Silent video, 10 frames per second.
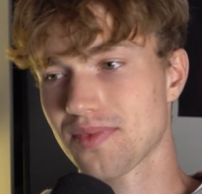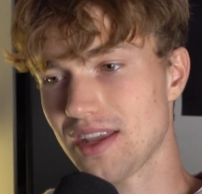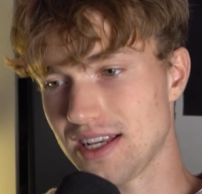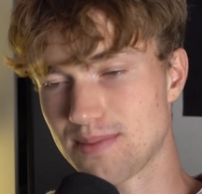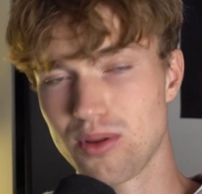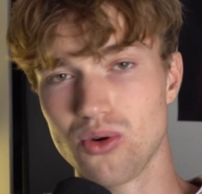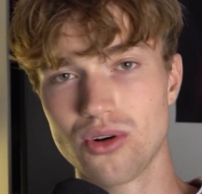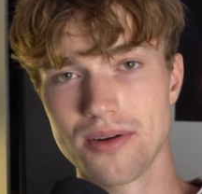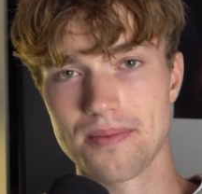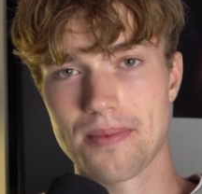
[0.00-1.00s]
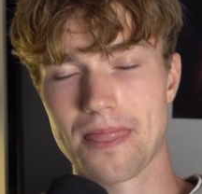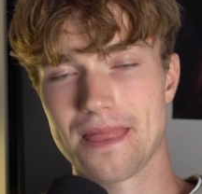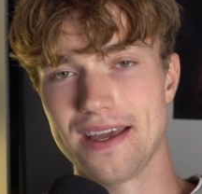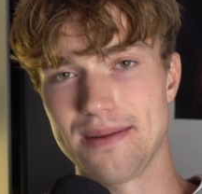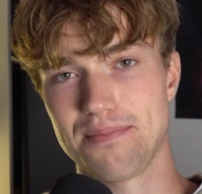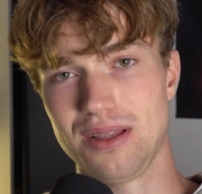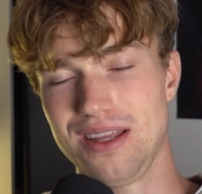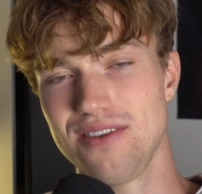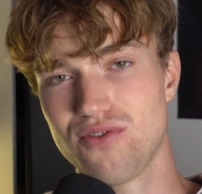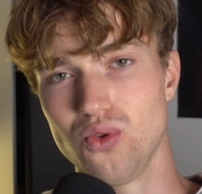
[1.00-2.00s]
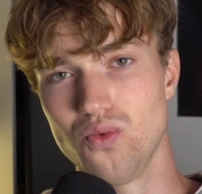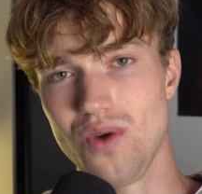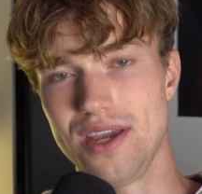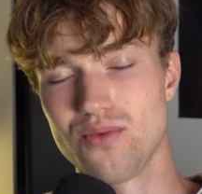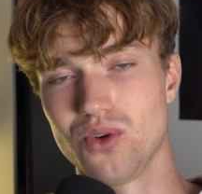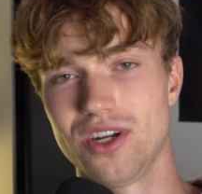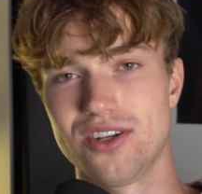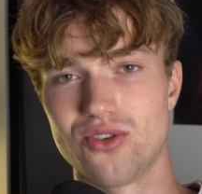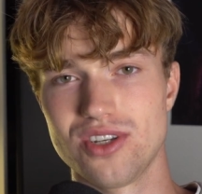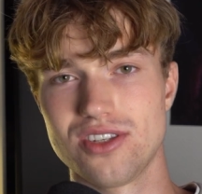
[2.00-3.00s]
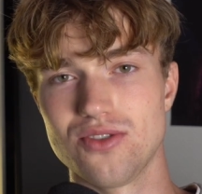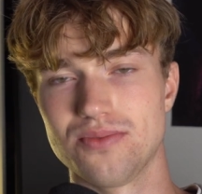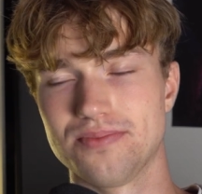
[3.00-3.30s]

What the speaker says: explore in a playful way what interests you.